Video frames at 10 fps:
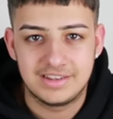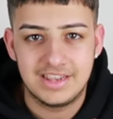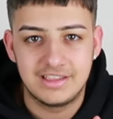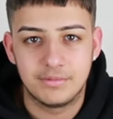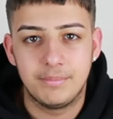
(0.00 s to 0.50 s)
And
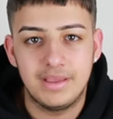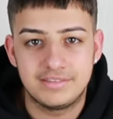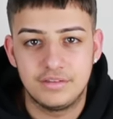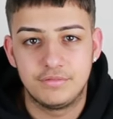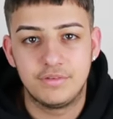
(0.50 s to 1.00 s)
he has a
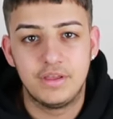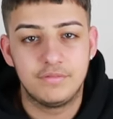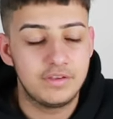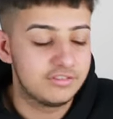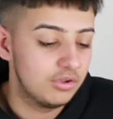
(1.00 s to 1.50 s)
massive
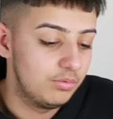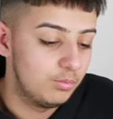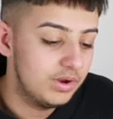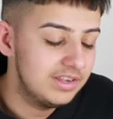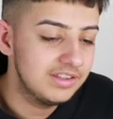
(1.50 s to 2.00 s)
thing. So
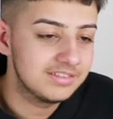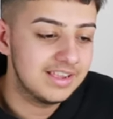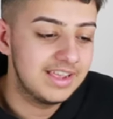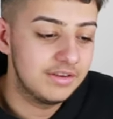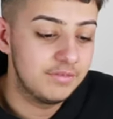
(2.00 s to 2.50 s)
when he does
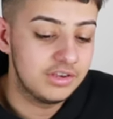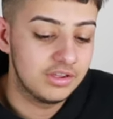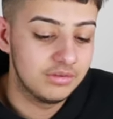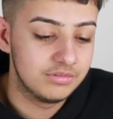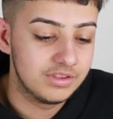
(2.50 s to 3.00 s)
say in the
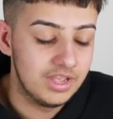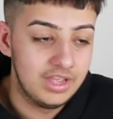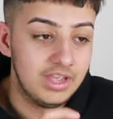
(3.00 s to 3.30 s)
videos,